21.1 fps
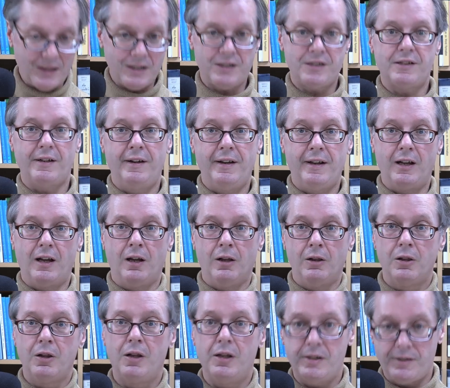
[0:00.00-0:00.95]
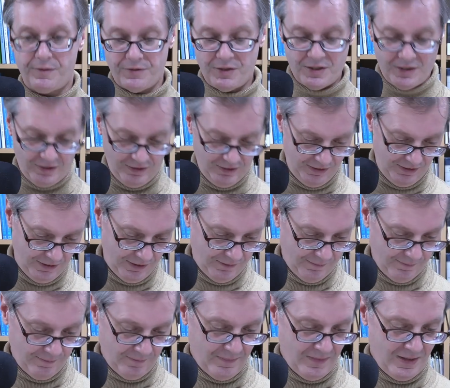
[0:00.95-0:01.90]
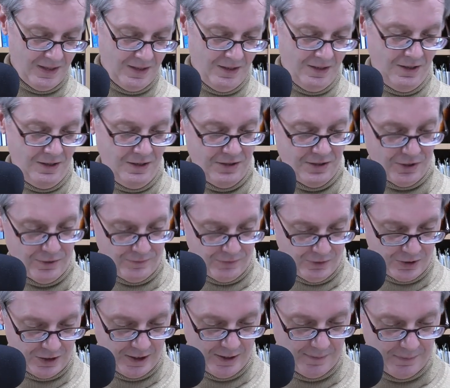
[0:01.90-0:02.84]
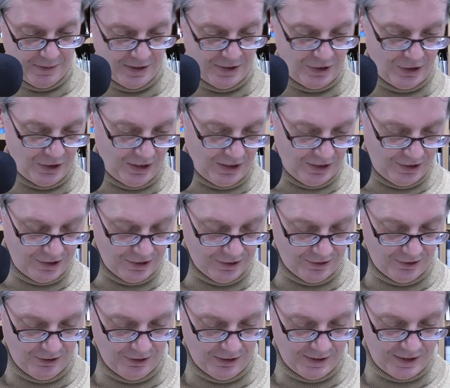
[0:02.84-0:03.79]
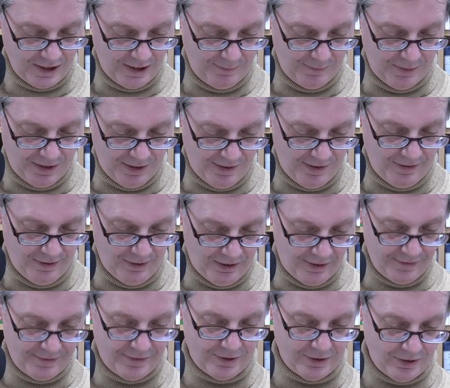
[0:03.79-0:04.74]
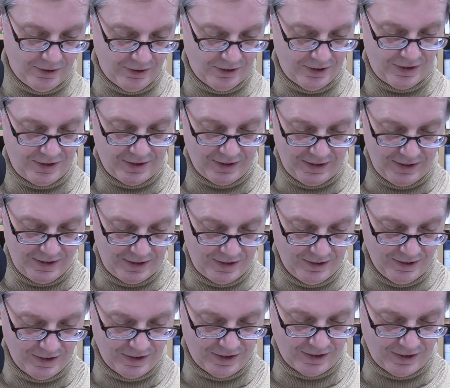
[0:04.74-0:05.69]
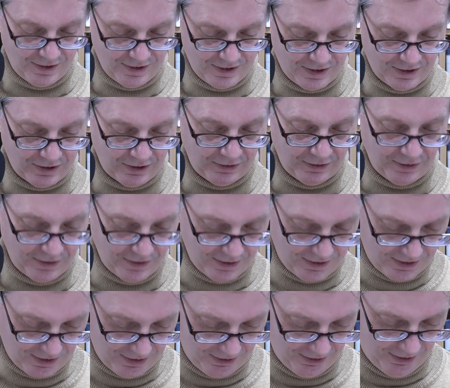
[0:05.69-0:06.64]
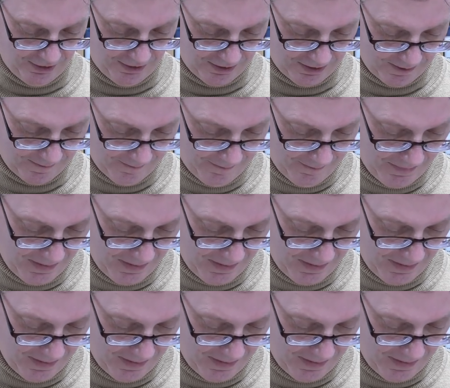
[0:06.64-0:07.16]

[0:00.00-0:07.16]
and citing a lot of studies. So for example, educational attainment. The author cites and discusses a lot of studies